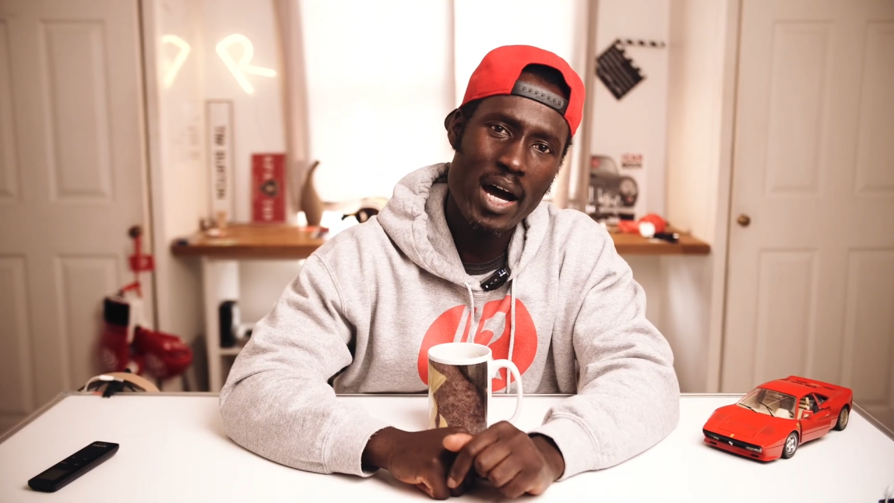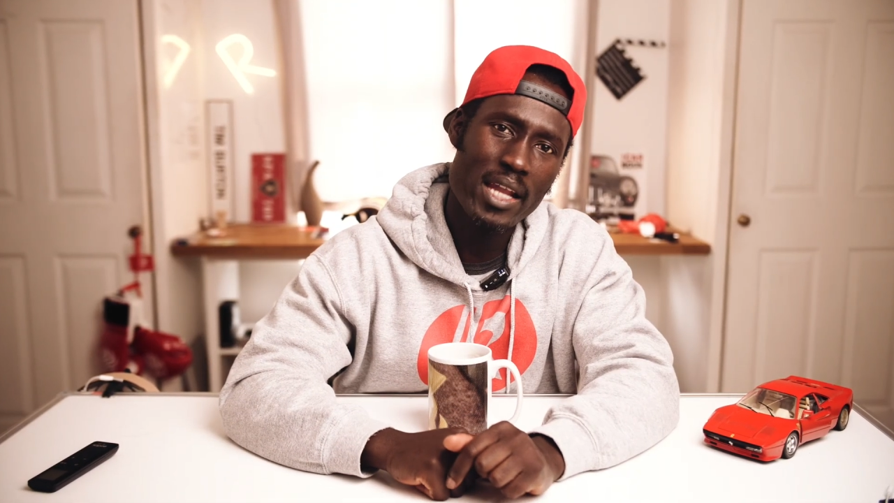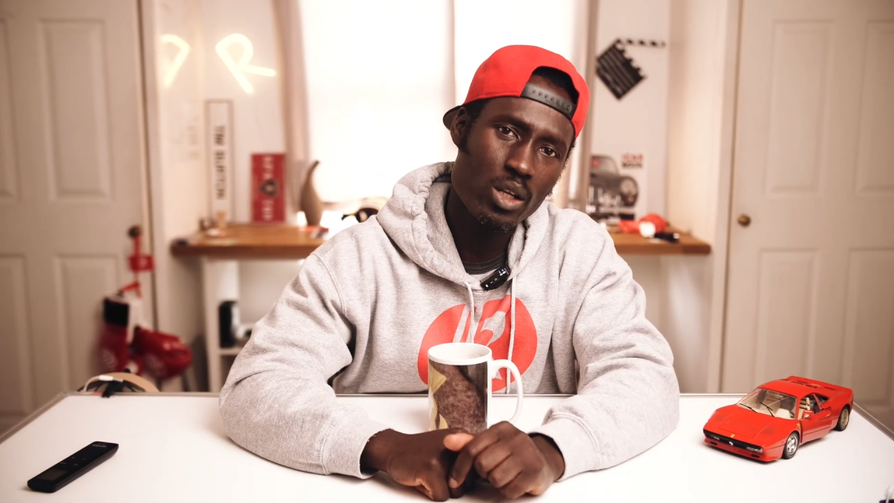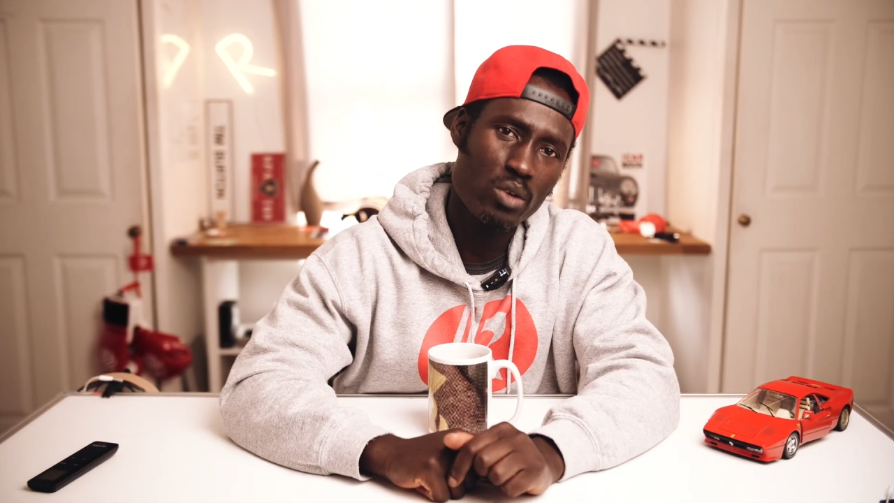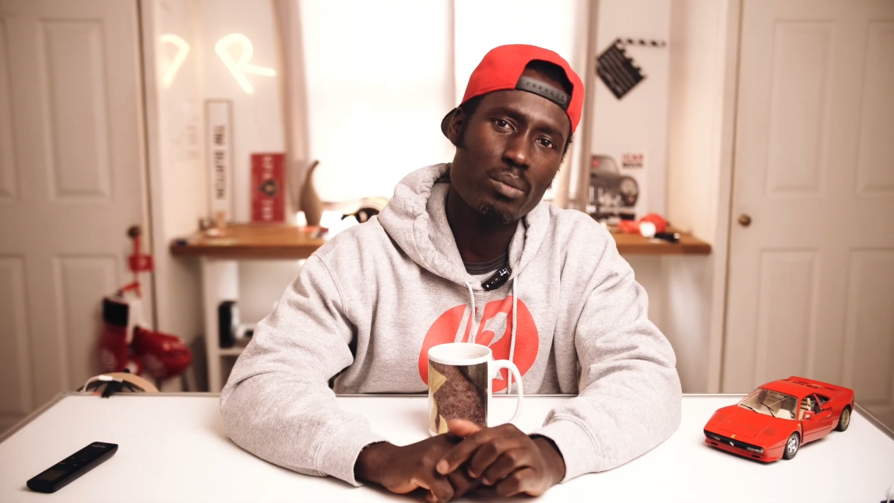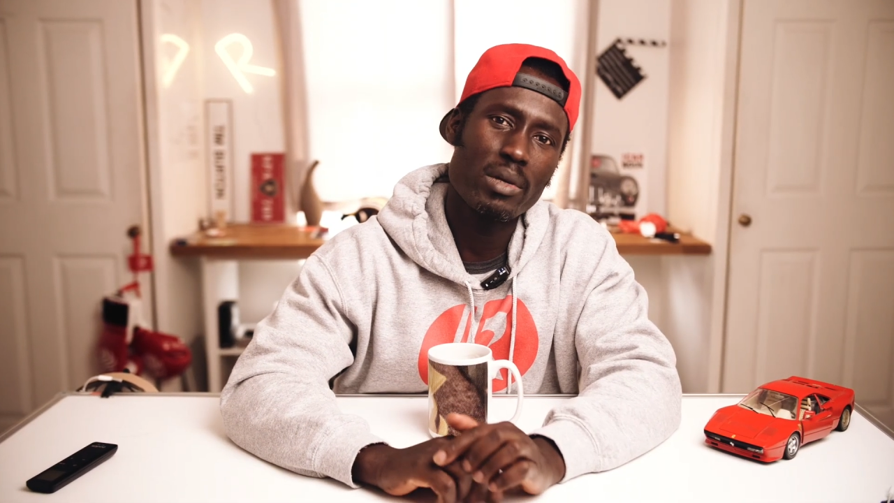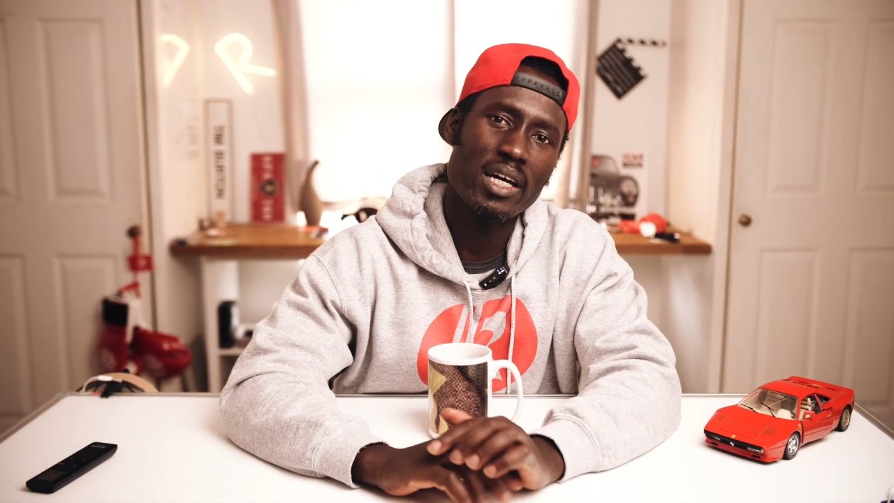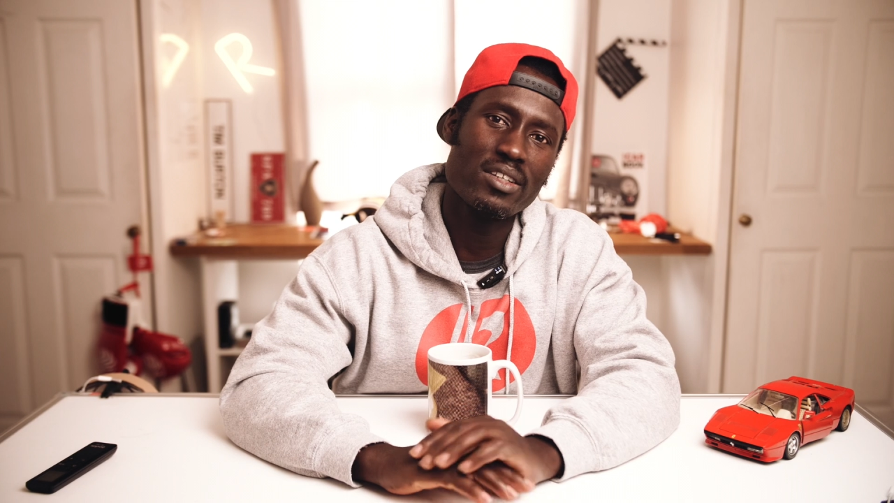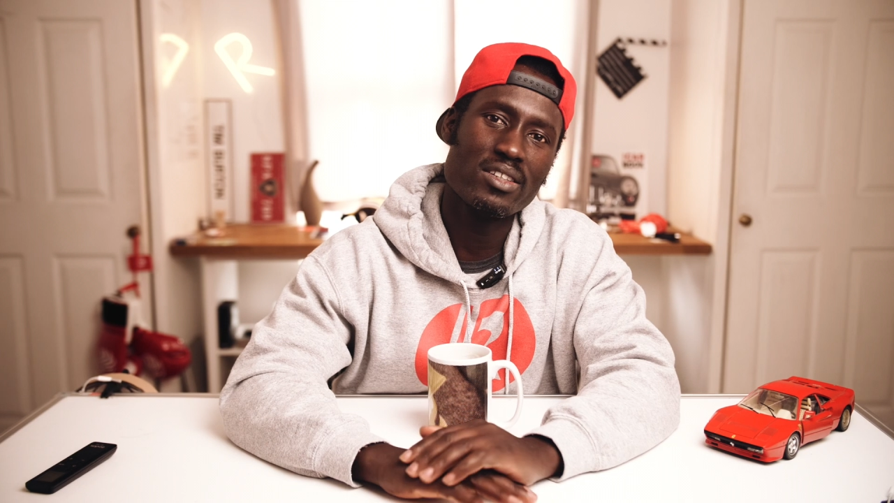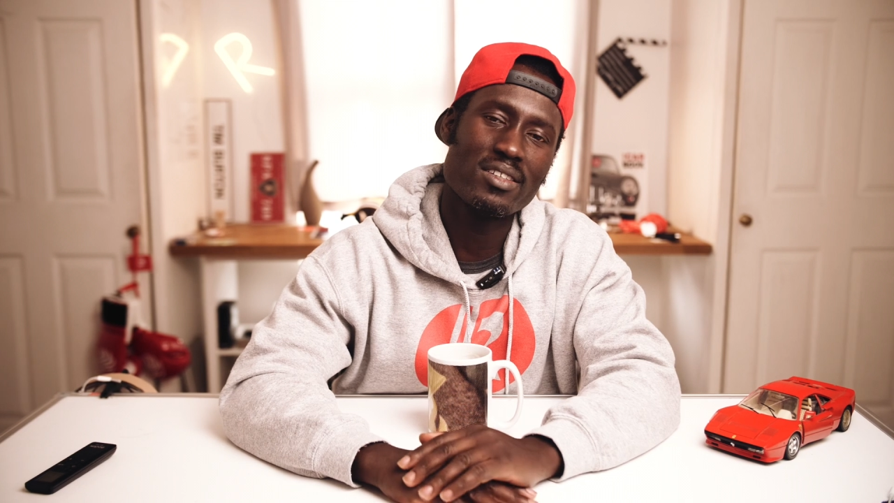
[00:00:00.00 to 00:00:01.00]
and not from
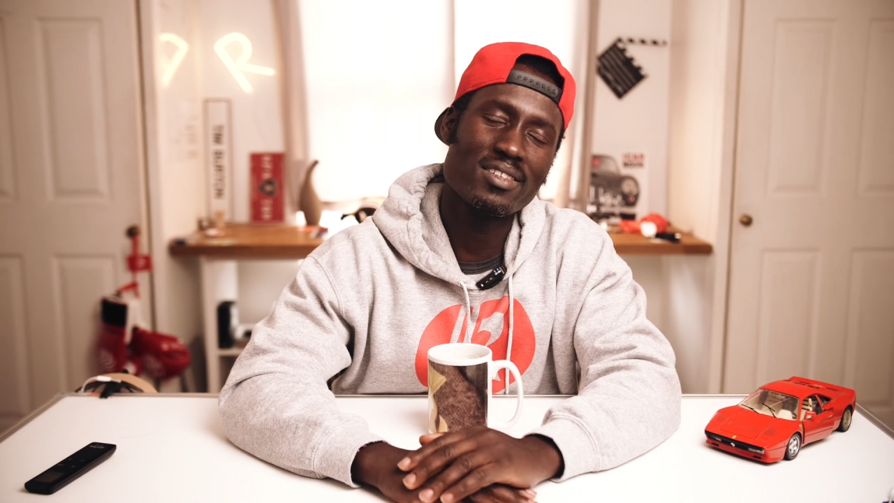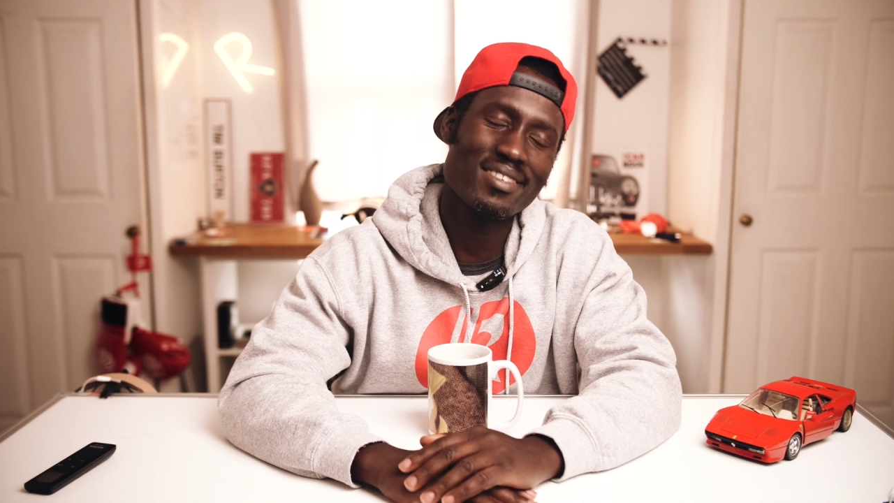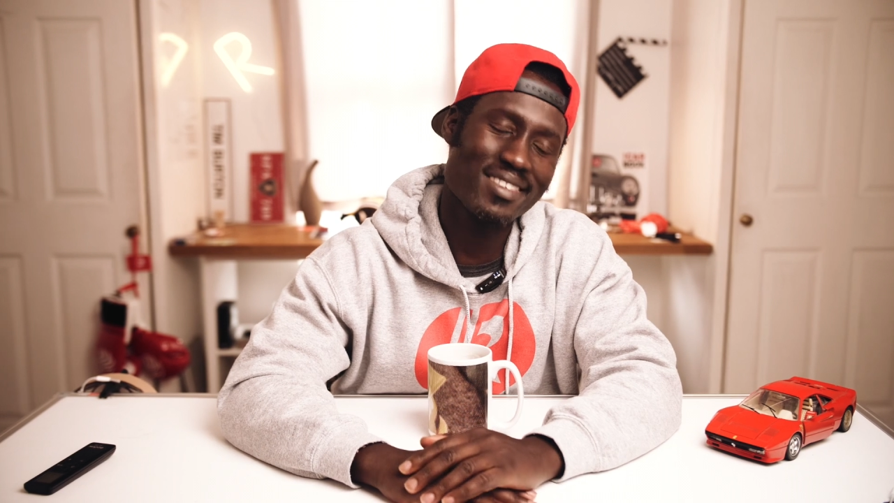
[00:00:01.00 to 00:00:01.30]
London.